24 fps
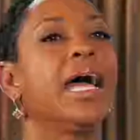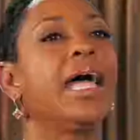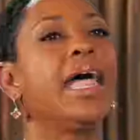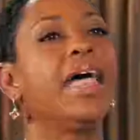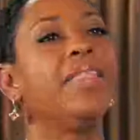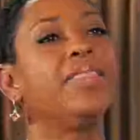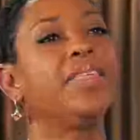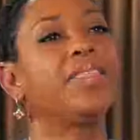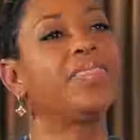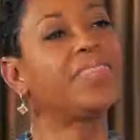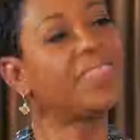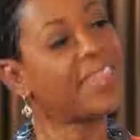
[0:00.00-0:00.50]

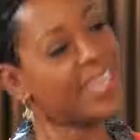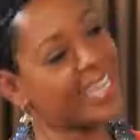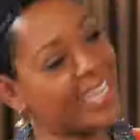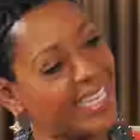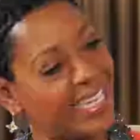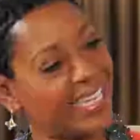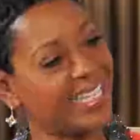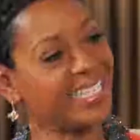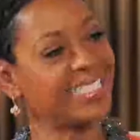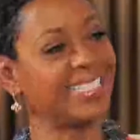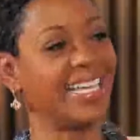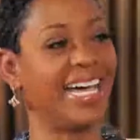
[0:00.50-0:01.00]
And the thing
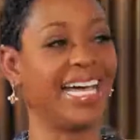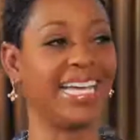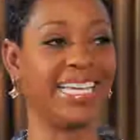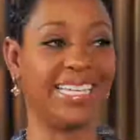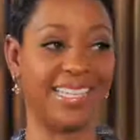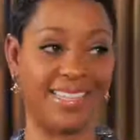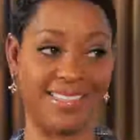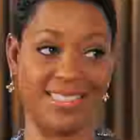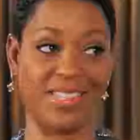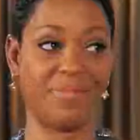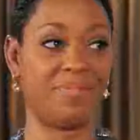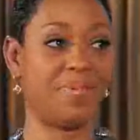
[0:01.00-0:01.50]
is,
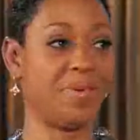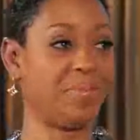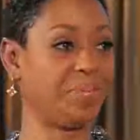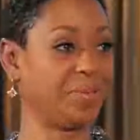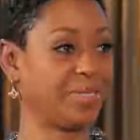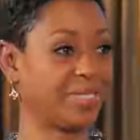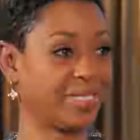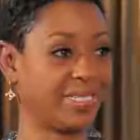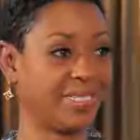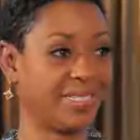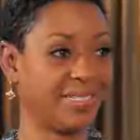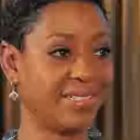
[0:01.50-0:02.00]
again, the people
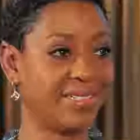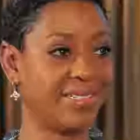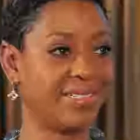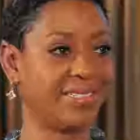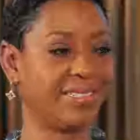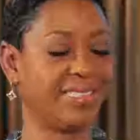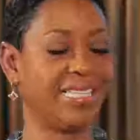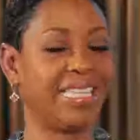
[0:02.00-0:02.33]
skills,